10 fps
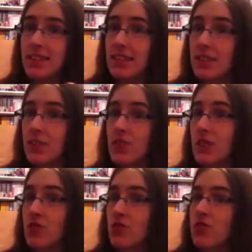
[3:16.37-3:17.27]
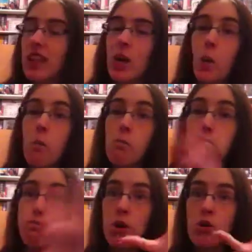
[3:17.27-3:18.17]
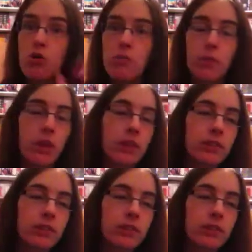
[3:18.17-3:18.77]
gonna change like, boom!